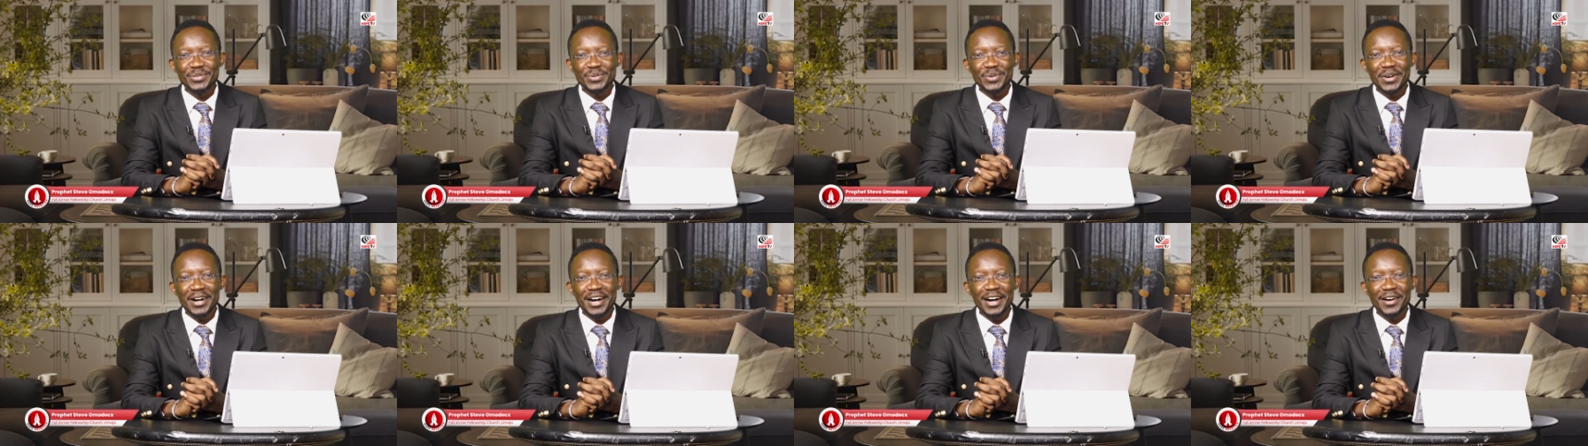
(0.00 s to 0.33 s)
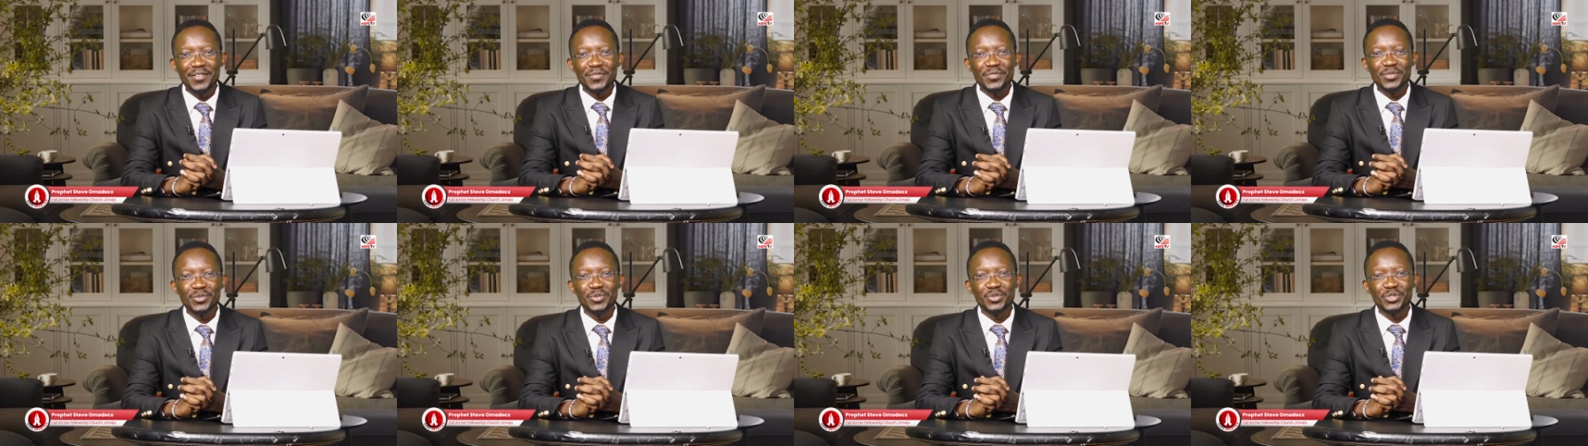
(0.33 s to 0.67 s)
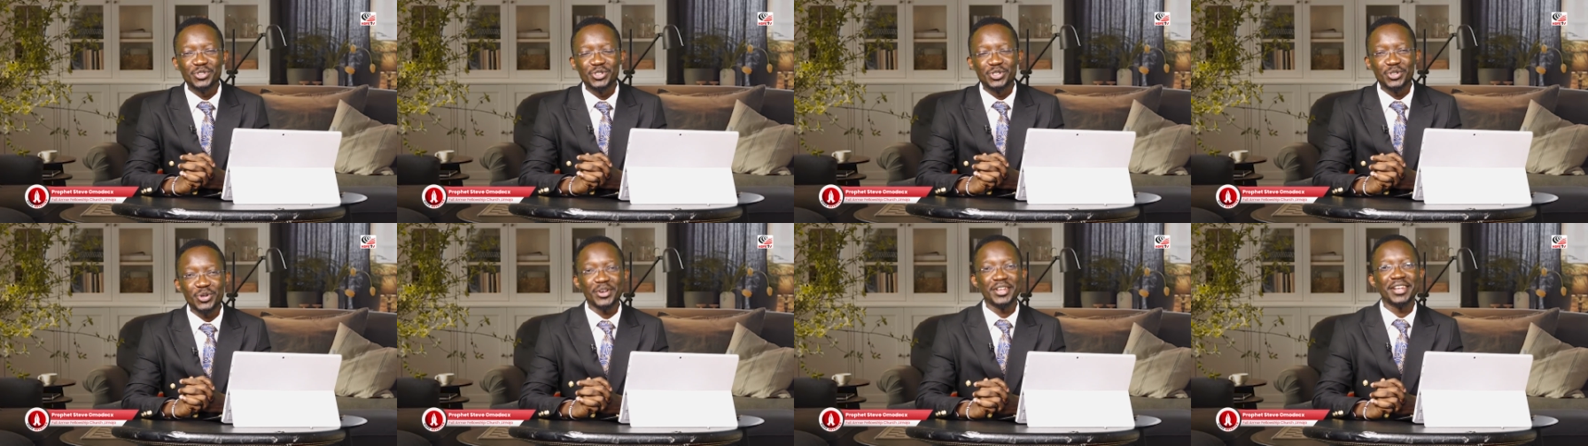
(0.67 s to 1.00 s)
to have you
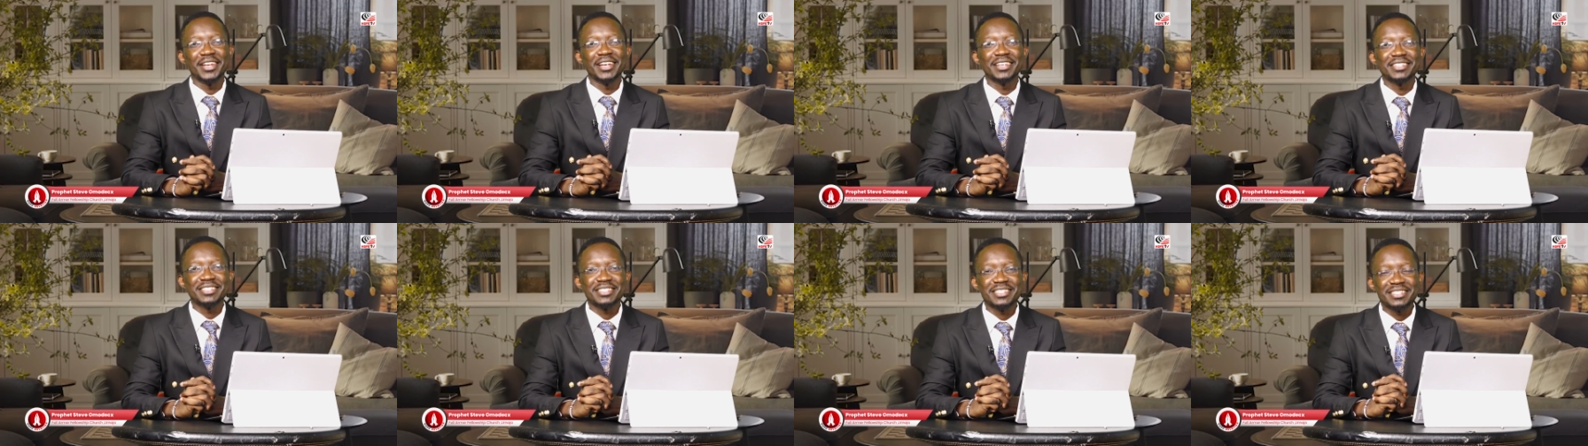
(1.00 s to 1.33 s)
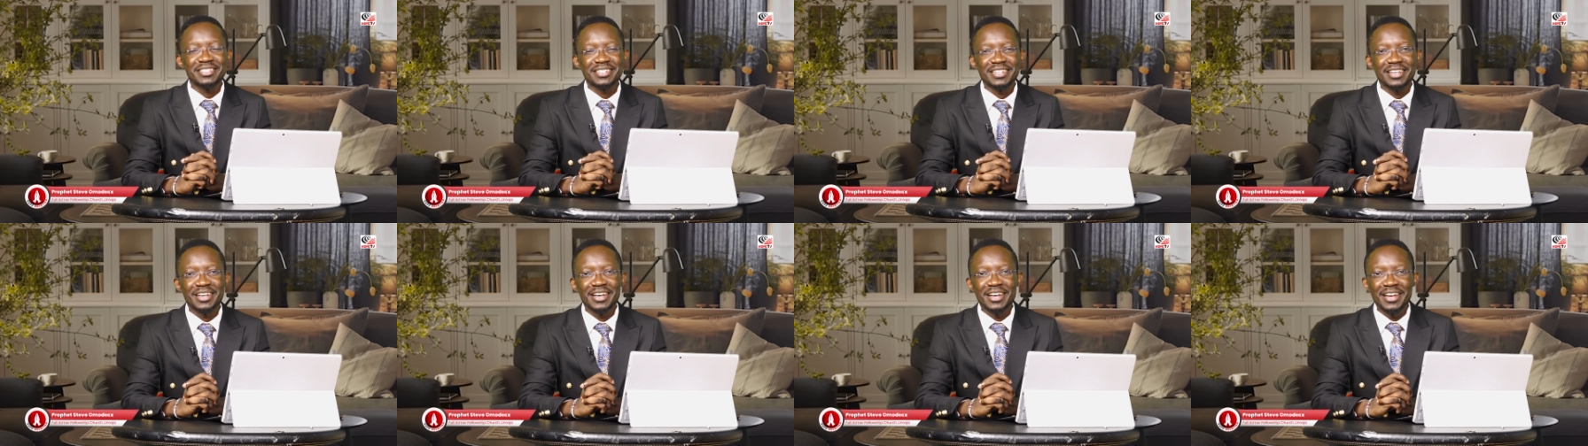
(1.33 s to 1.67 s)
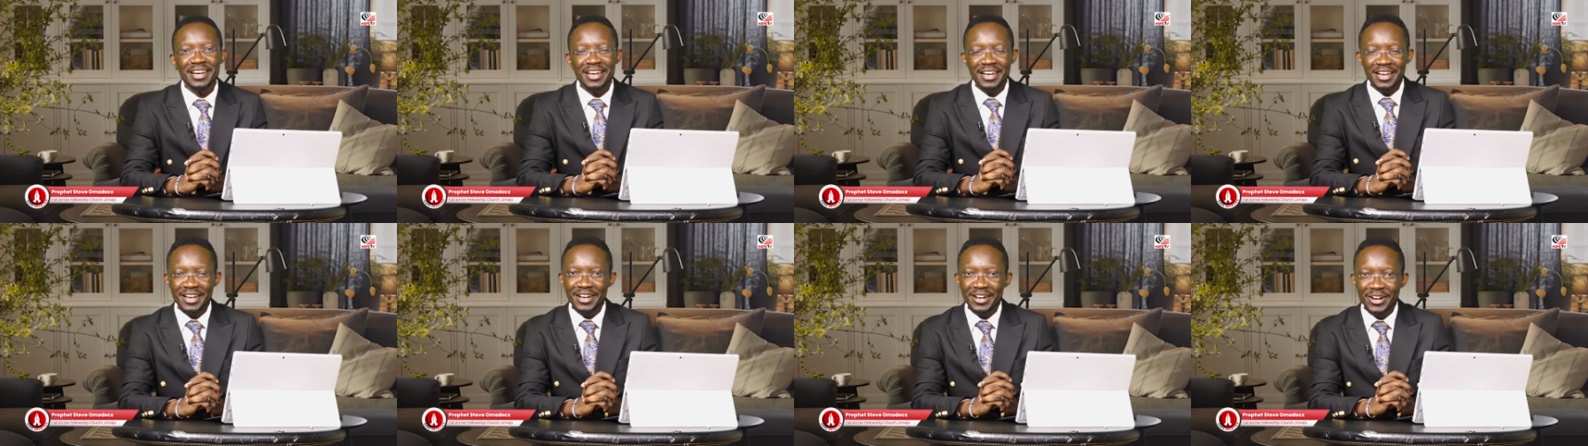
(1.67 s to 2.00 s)
join us
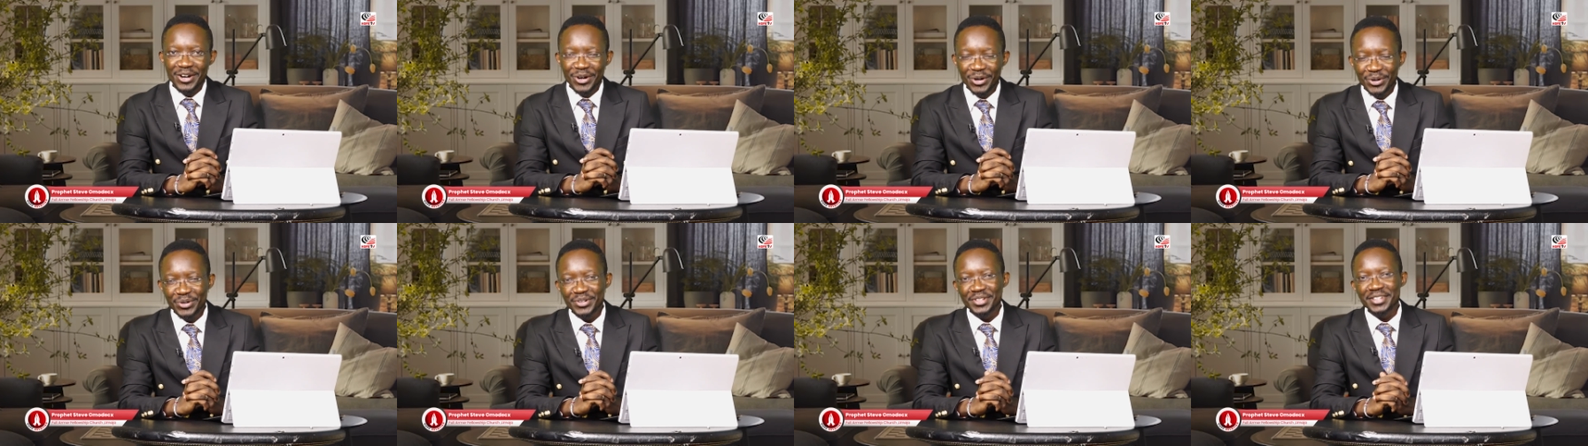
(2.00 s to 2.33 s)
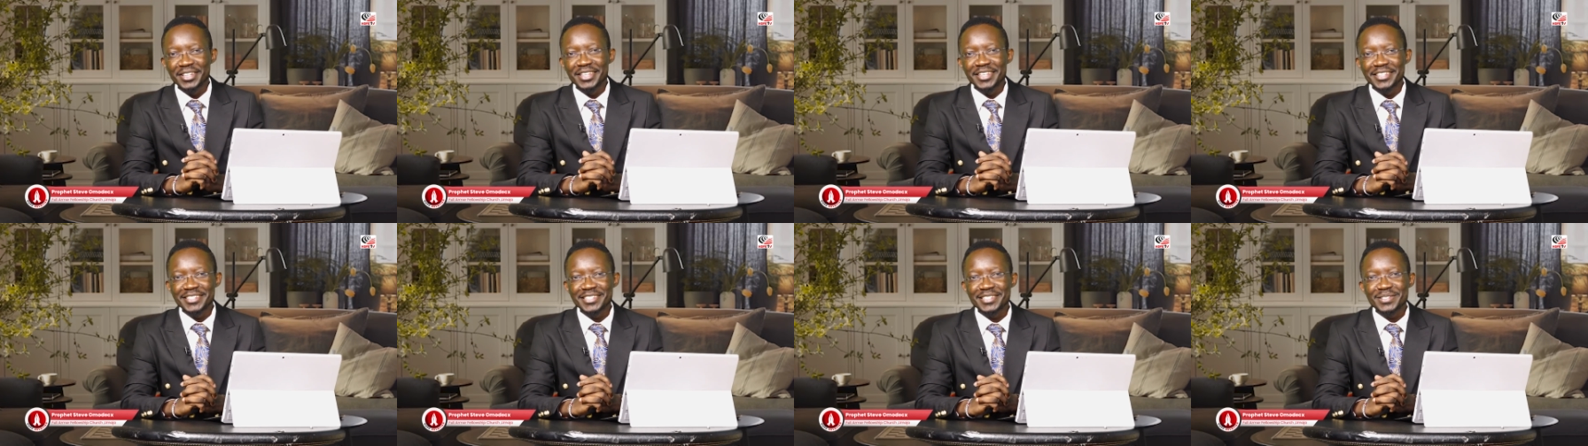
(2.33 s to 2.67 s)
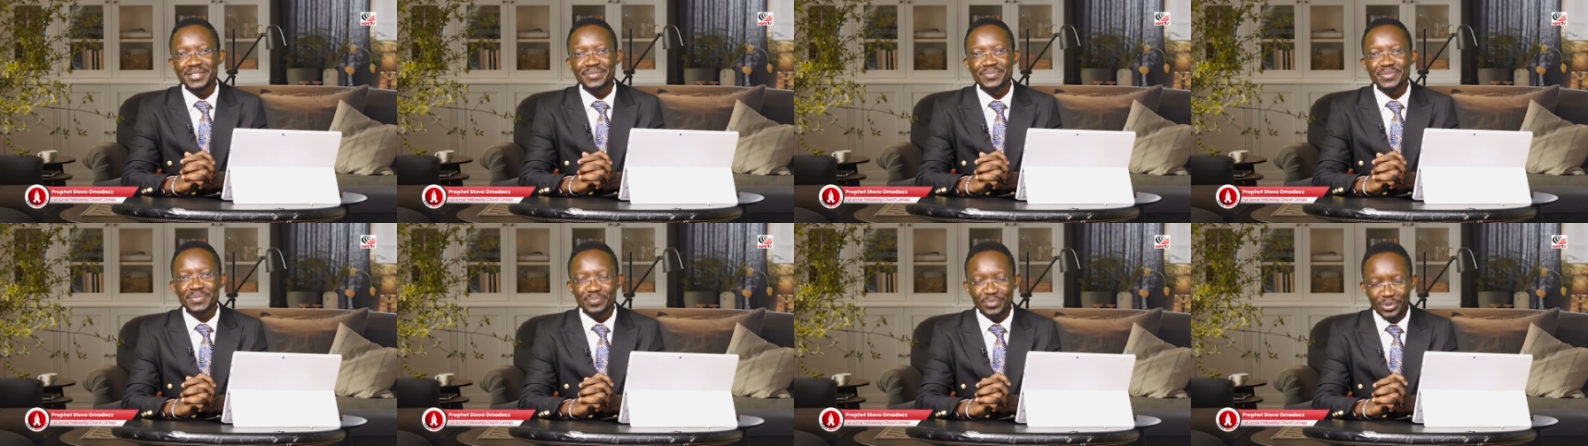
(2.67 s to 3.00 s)
on
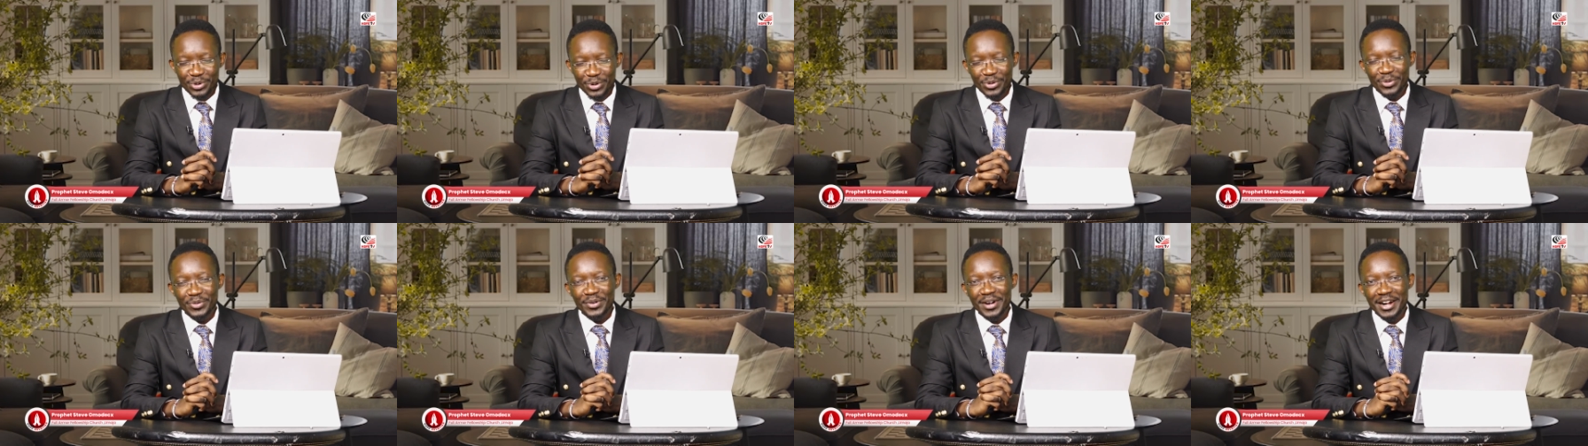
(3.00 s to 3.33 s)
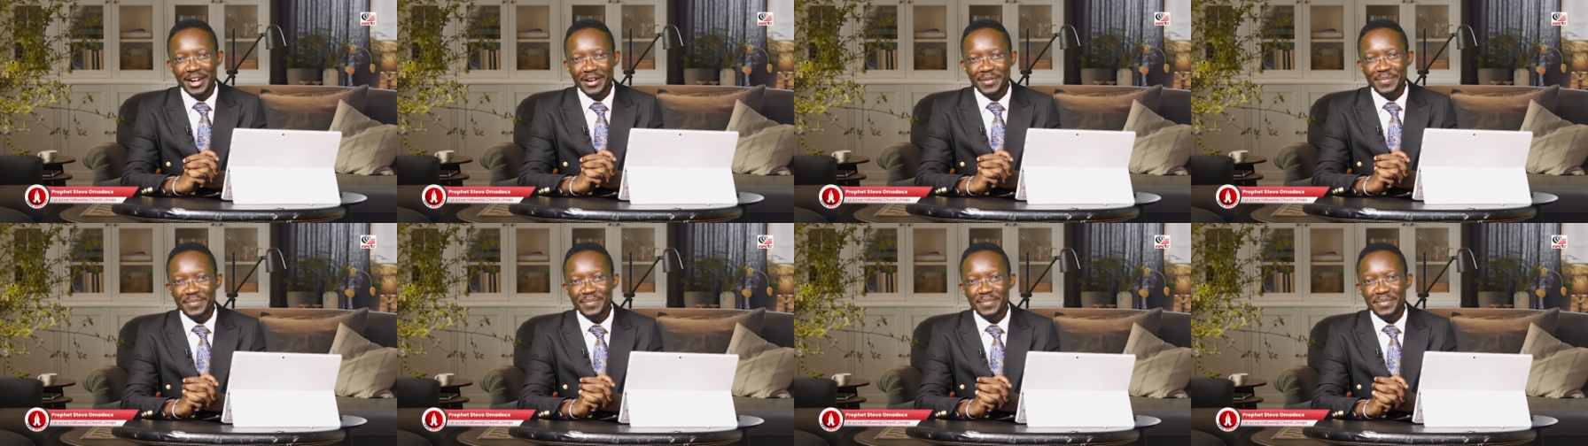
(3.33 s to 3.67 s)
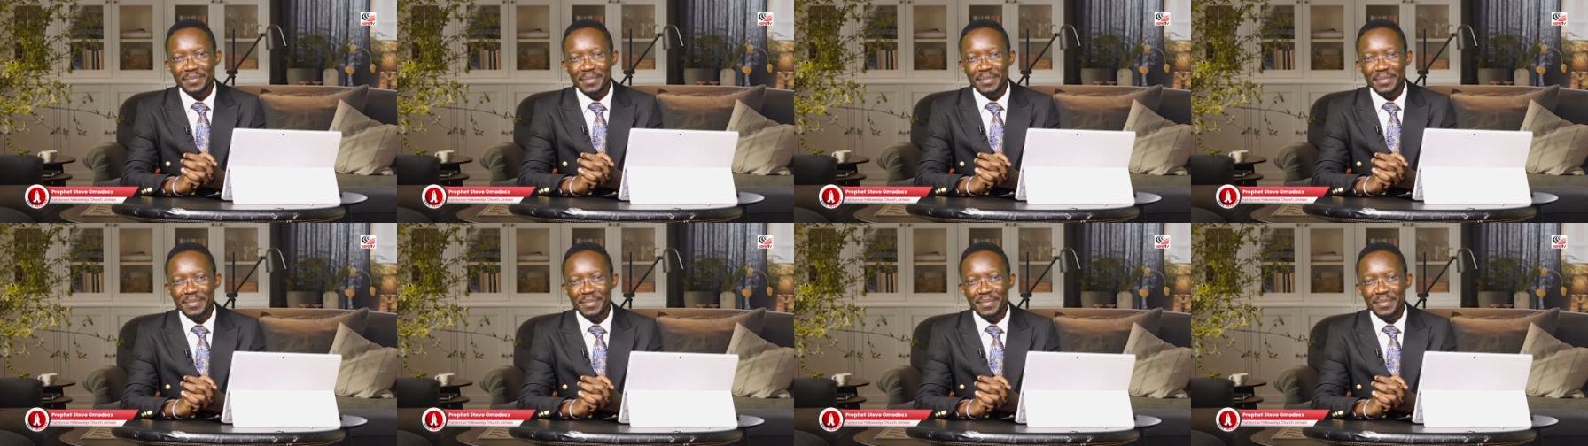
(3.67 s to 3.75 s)
this program.